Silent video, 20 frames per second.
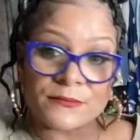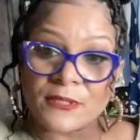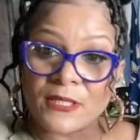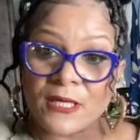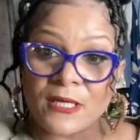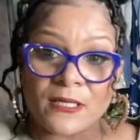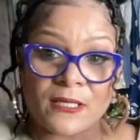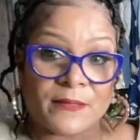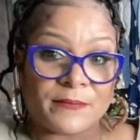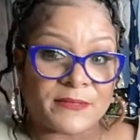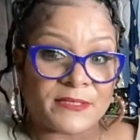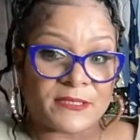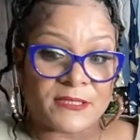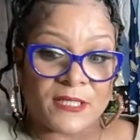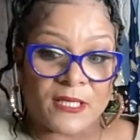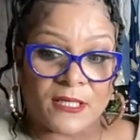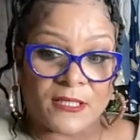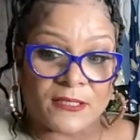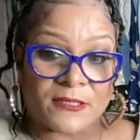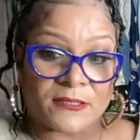All I'm going to
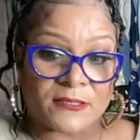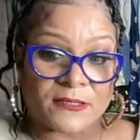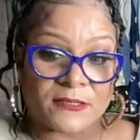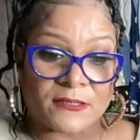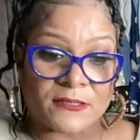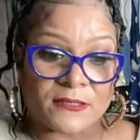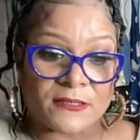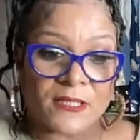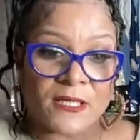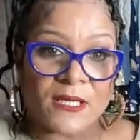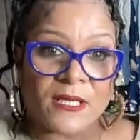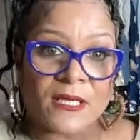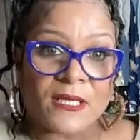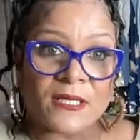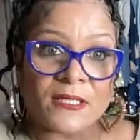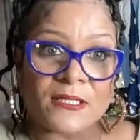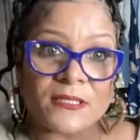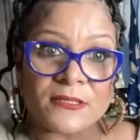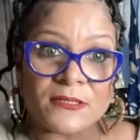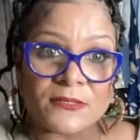say is
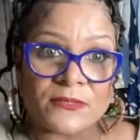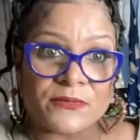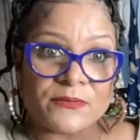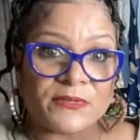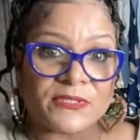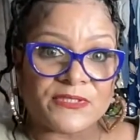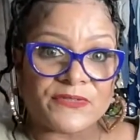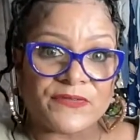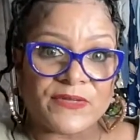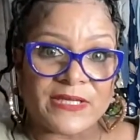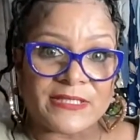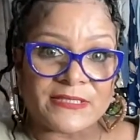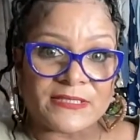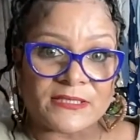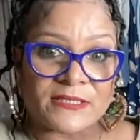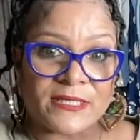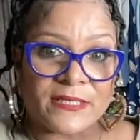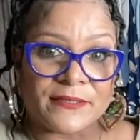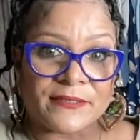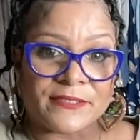it's too much
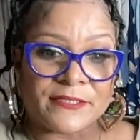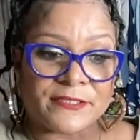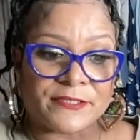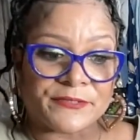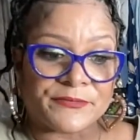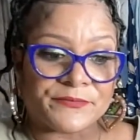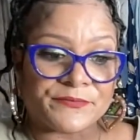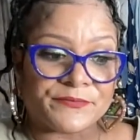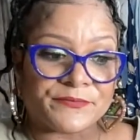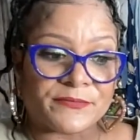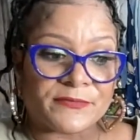fashion out here